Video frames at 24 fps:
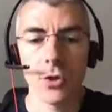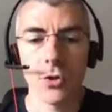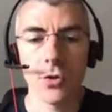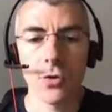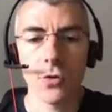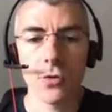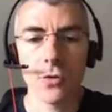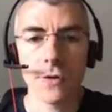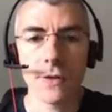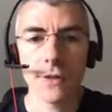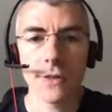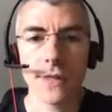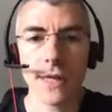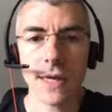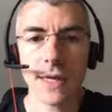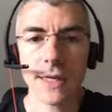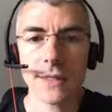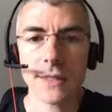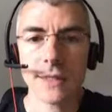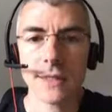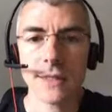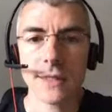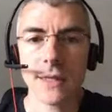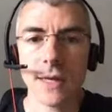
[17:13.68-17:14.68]
Those
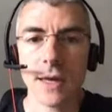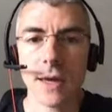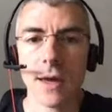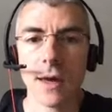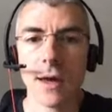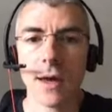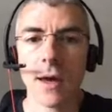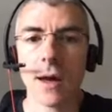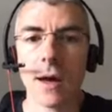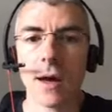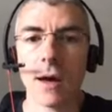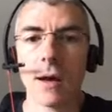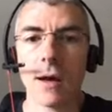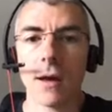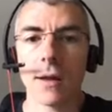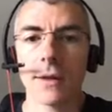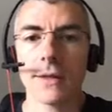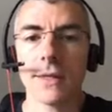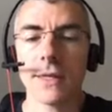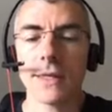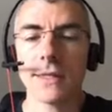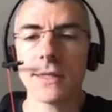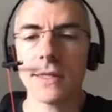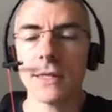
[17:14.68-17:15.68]
tests are
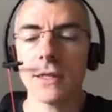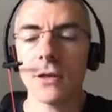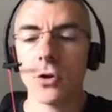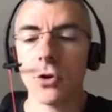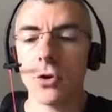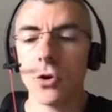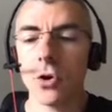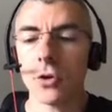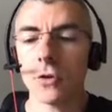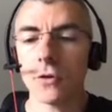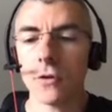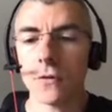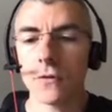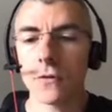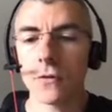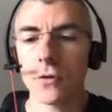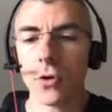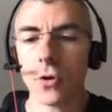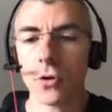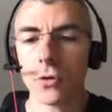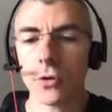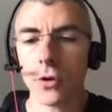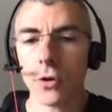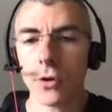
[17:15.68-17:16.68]
testing a lot of
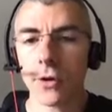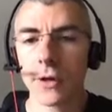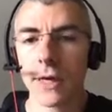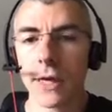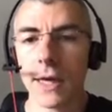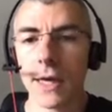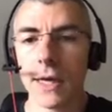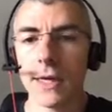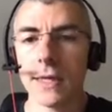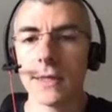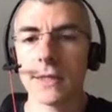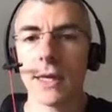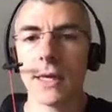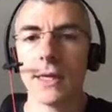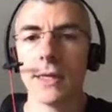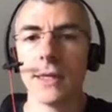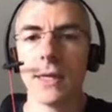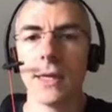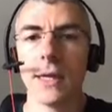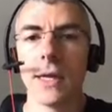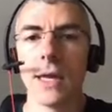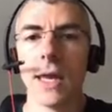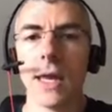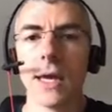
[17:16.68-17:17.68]
corner case
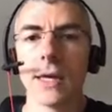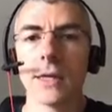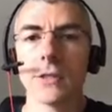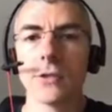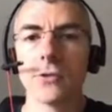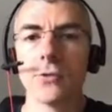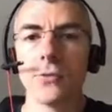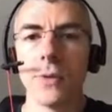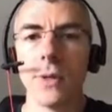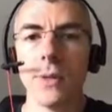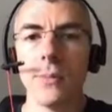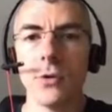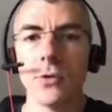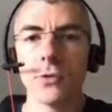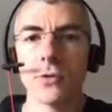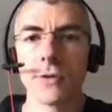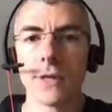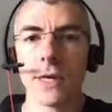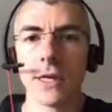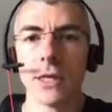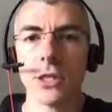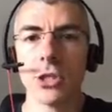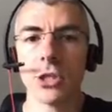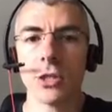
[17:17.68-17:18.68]
and extreme
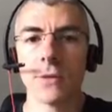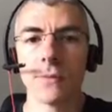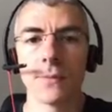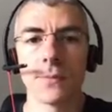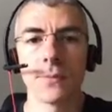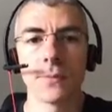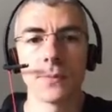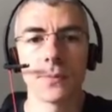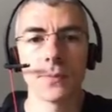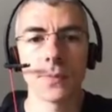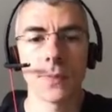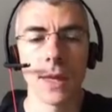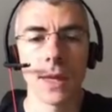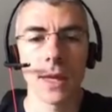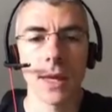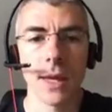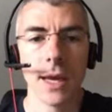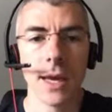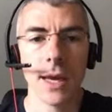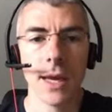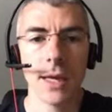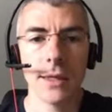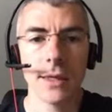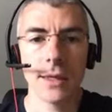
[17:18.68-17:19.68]
usage,
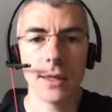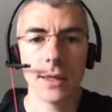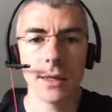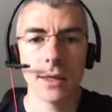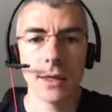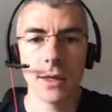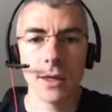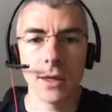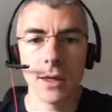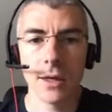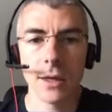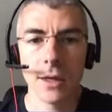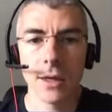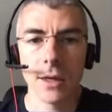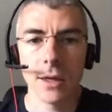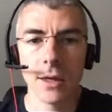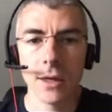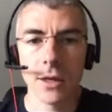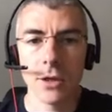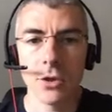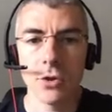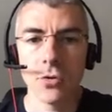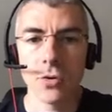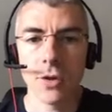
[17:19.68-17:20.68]
and
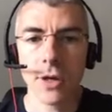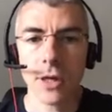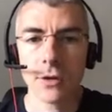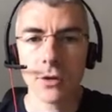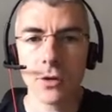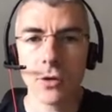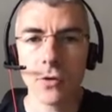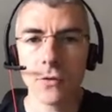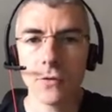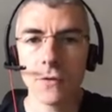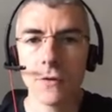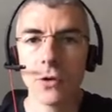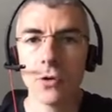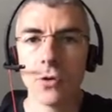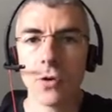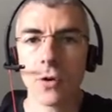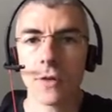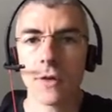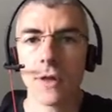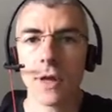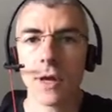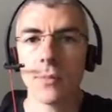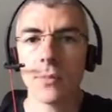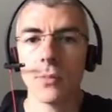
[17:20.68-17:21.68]
you can
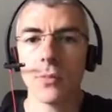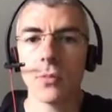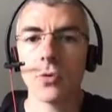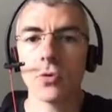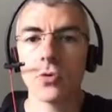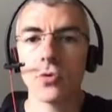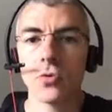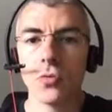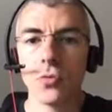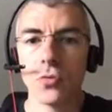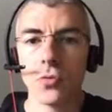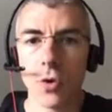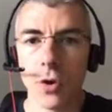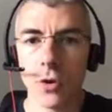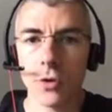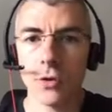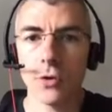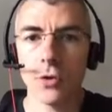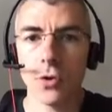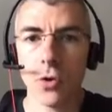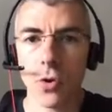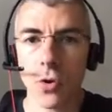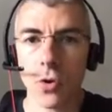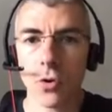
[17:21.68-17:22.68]
configure them to
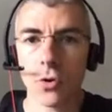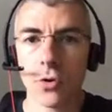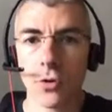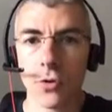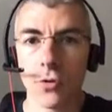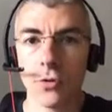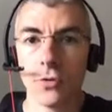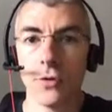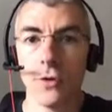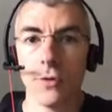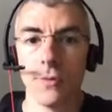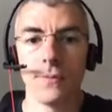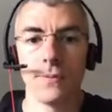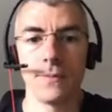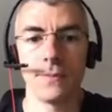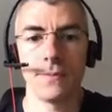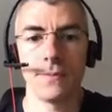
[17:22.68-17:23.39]
run your code.